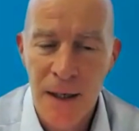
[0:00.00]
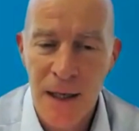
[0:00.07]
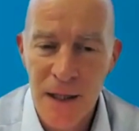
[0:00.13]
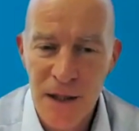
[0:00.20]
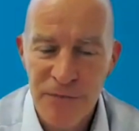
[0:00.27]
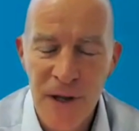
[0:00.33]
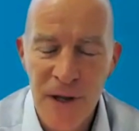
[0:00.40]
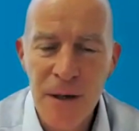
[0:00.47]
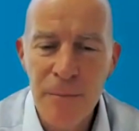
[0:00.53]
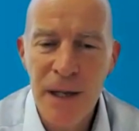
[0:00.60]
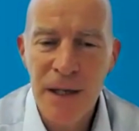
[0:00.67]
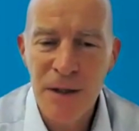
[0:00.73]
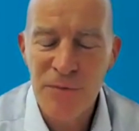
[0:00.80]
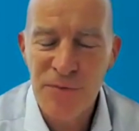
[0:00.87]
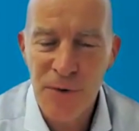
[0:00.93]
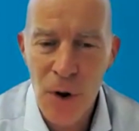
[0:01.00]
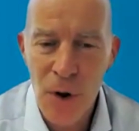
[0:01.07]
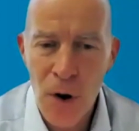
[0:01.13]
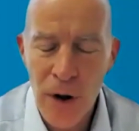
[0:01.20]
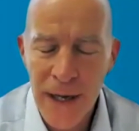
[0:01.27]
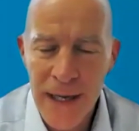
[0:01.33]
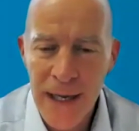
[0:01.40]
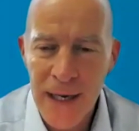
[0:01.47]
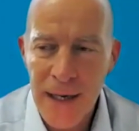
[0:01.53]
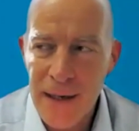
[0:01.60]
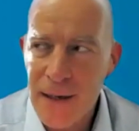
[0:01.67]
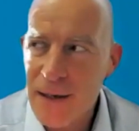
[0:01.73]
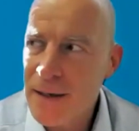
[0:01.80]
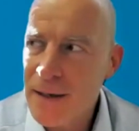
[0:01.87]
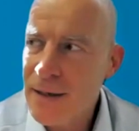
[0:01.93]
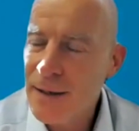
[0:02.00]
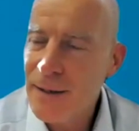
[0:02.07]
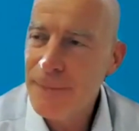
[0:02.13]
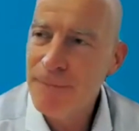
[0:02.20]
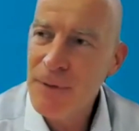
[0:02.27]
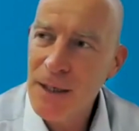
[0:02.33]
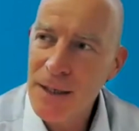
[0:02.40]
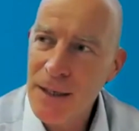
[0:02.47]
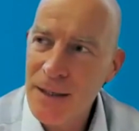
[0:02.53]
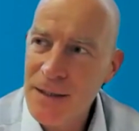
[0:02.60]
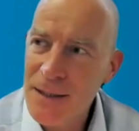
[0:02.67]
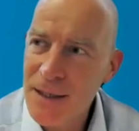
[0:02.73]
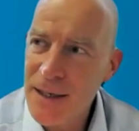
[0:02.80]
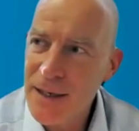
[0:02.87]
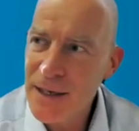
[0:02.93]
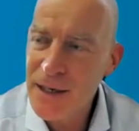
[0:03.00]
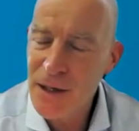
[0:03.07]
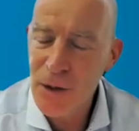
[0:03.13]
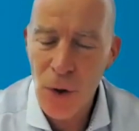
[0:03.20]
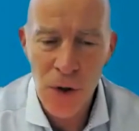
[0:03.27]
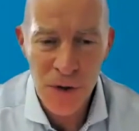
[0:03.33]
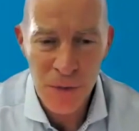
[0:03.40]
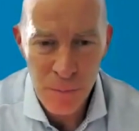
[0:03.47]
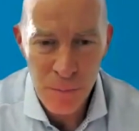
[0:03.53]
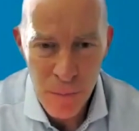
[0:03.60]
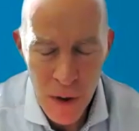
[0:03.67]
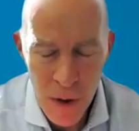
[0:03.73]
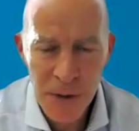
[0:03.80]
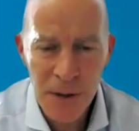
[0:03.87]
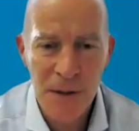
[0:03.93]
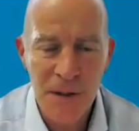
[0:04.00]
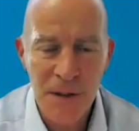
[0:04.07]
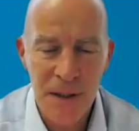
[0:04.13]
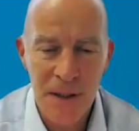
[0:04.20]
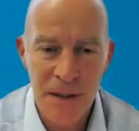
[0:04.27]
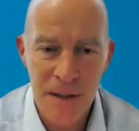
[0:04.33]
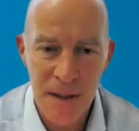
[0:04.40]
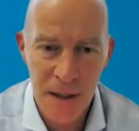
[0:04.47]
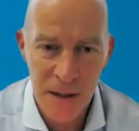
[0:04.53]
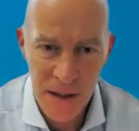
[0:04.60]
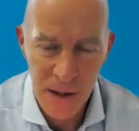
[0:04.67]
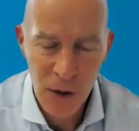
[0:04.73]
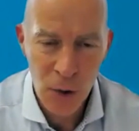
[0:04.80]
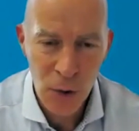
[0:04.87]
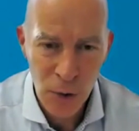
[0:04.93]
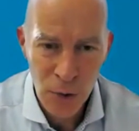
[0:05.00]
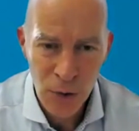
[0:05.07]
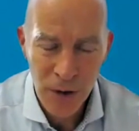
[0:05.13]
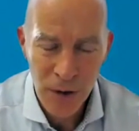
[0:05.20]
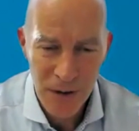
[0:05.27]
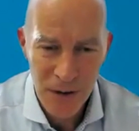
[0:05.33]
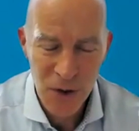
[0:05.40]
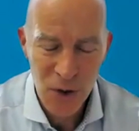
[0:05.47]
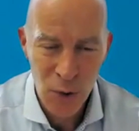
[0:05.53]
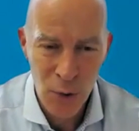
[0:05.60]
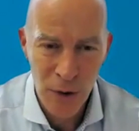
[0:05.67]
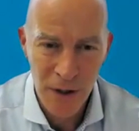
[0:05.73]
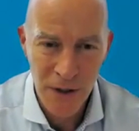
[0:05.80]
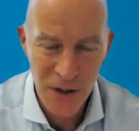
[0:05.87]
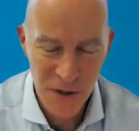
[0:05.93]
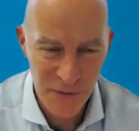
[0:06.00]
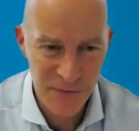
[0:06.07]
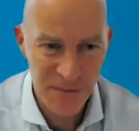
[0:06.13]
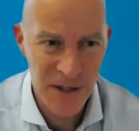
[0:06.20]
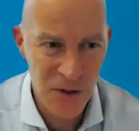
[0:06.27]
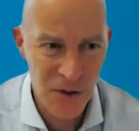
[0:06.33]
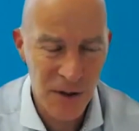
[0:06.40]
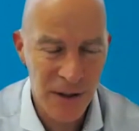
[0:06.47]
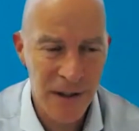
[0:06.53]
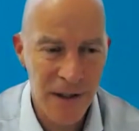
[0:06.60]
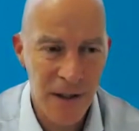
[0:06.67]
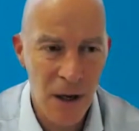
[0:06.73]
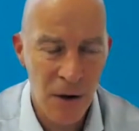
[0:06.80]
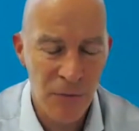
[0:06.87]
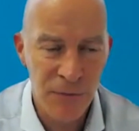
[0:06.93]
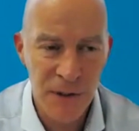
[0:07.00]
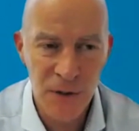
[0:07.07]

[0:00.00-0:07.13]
And the fundamental flaw in let's say, in all the models is that they don't look at the storage sufficiently enough.